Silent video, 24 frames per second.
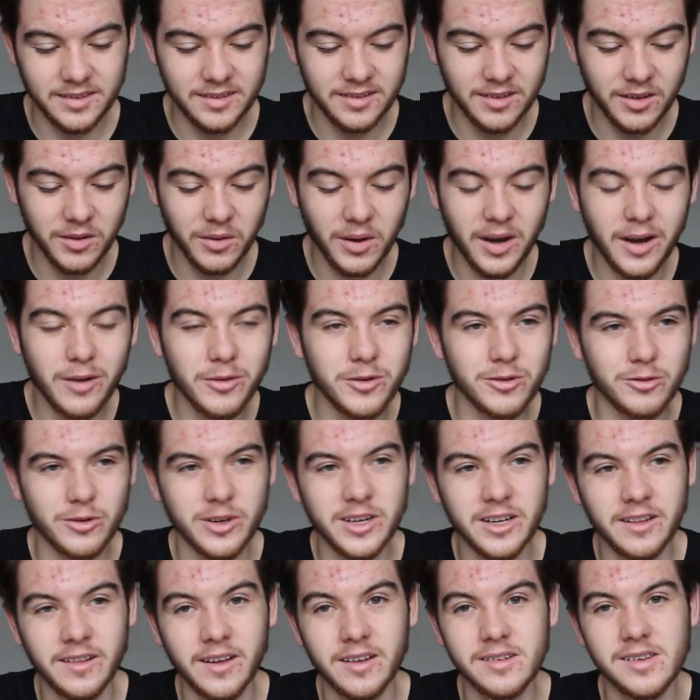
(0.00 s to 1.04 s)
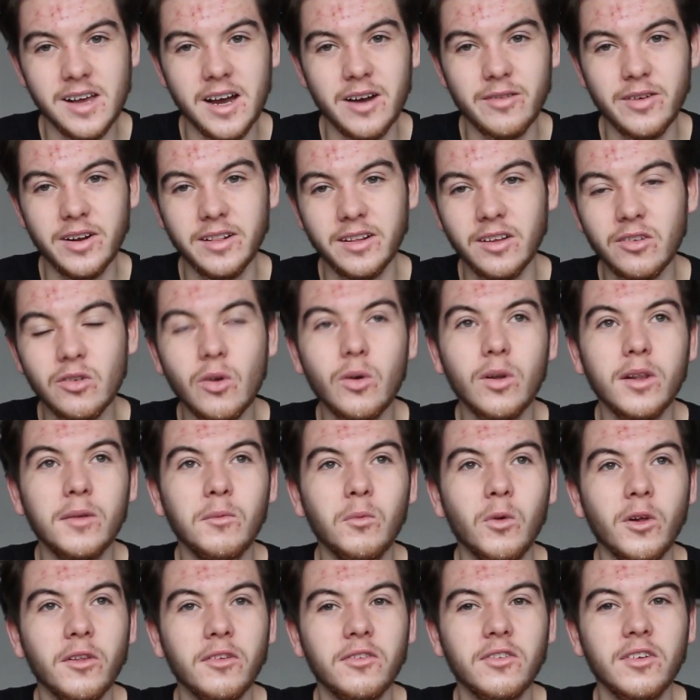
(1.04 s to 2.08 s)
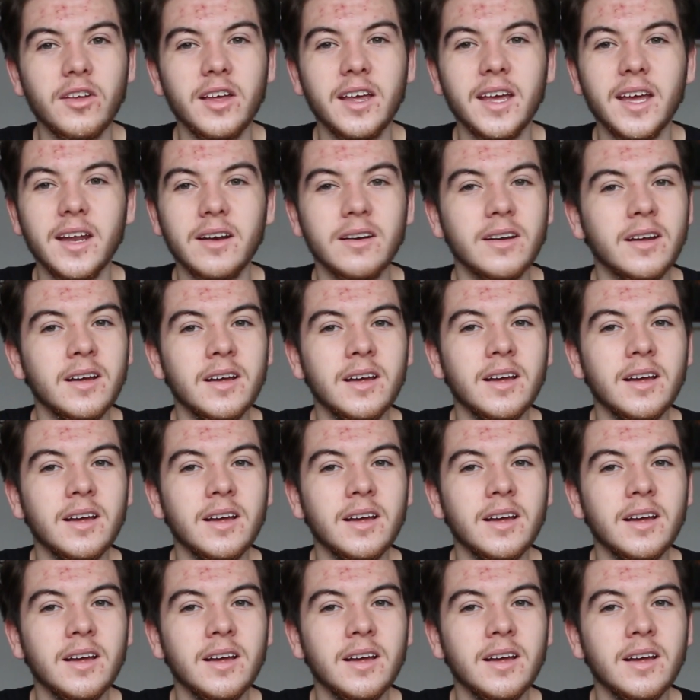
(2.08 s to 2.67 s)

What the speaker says: So I was reading this, I read this all in one sitting,